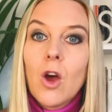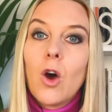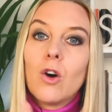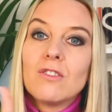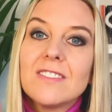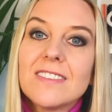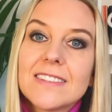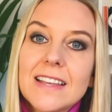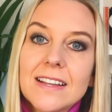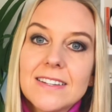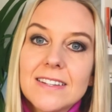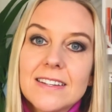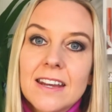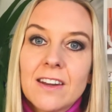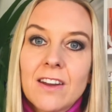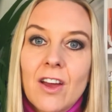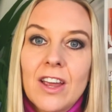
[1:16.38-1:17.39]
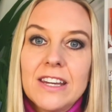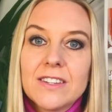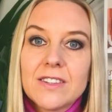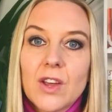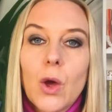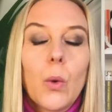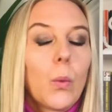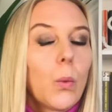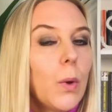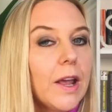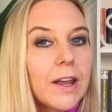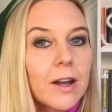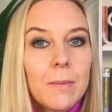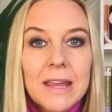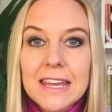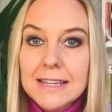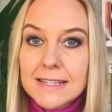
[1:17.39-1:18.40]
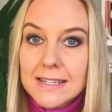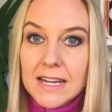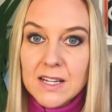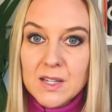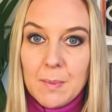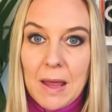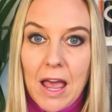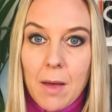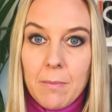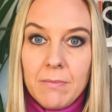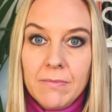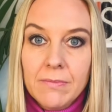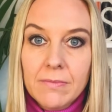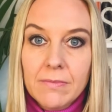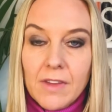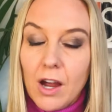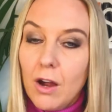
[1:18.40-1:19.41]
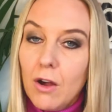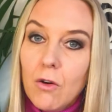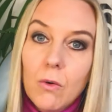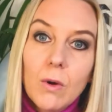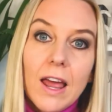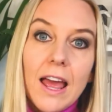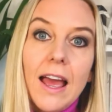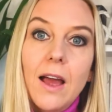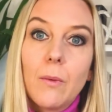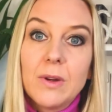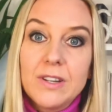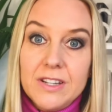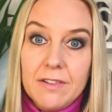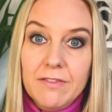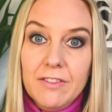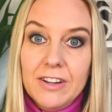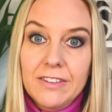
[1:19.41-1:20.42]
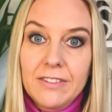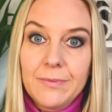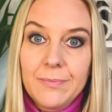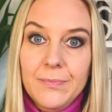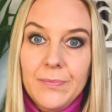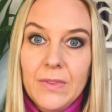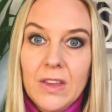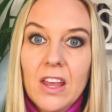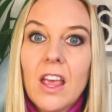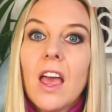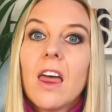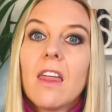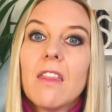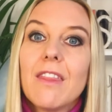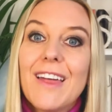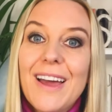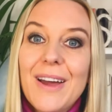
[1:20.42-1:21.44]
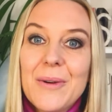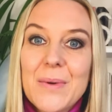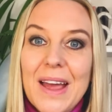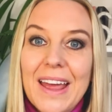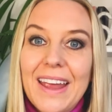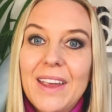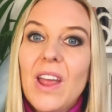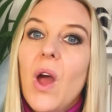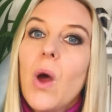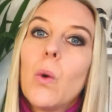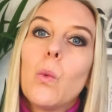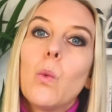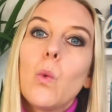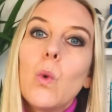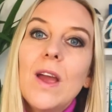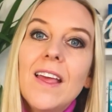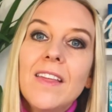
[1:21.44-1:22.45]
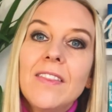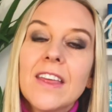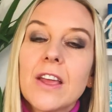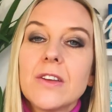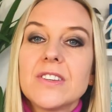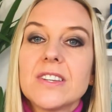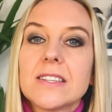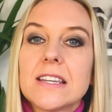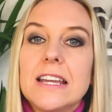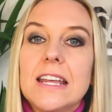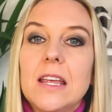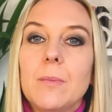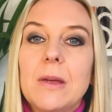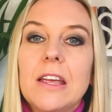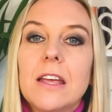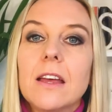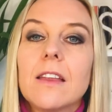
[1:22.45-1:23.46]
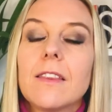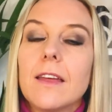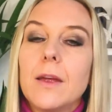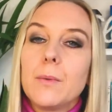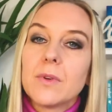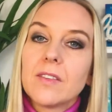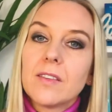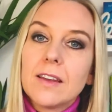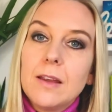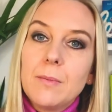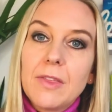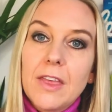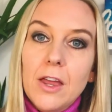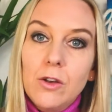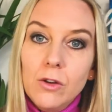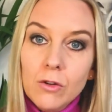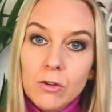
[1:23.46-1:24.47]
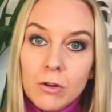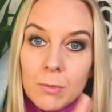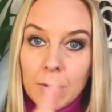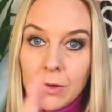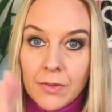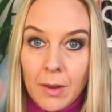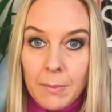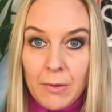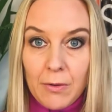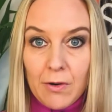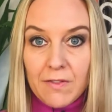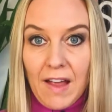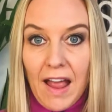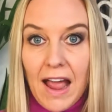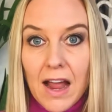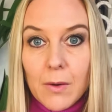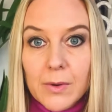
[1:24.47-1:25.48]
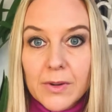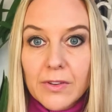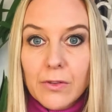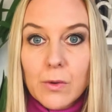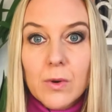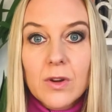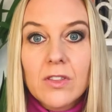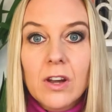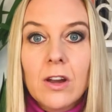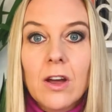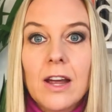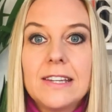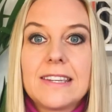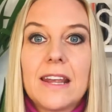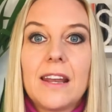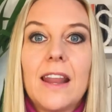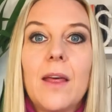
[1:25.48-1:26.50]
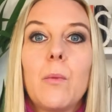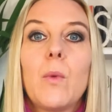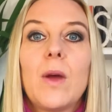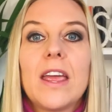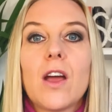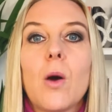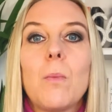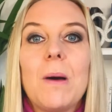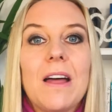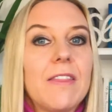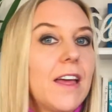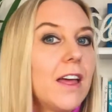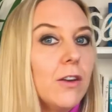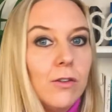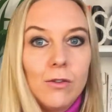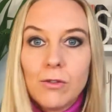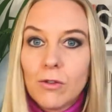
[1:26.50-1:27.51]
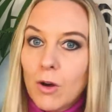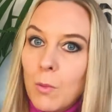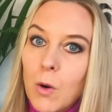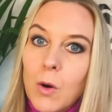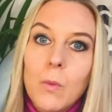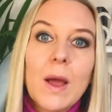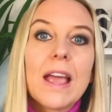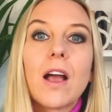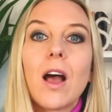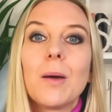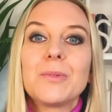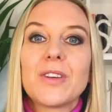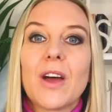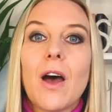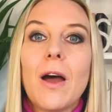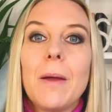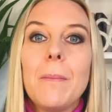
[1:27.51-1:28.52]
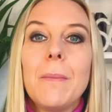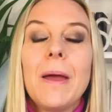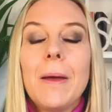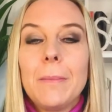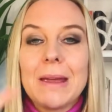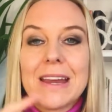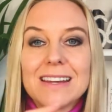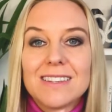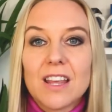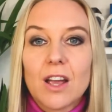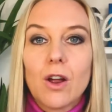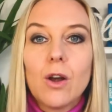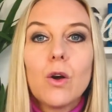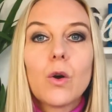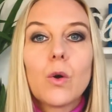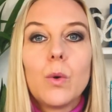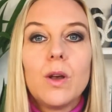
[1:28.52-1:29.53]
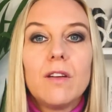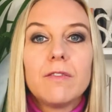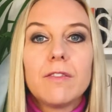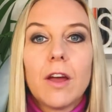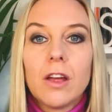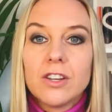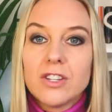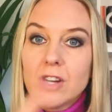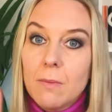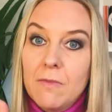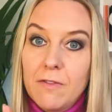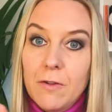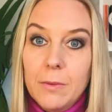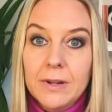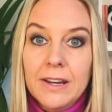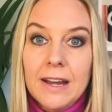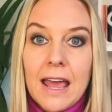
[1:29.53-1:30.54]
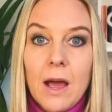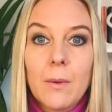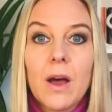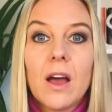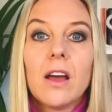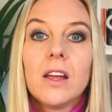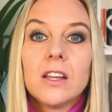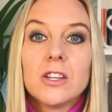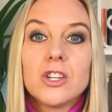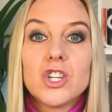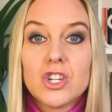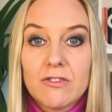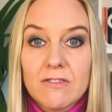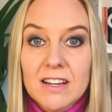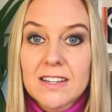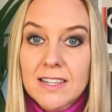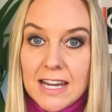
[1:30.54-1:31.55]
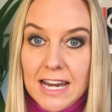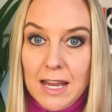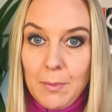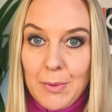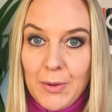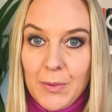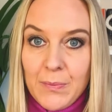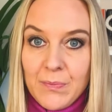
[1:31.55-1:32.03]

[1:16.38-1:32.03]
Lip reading: on Saturday night, we're going to make it 6 p.m. A whole hour different. That way, when they go to sleep, they will sleep their normal number of hours through the night and then wake up at their normal wake up time because the clock will have jumped forward an hour during sleep.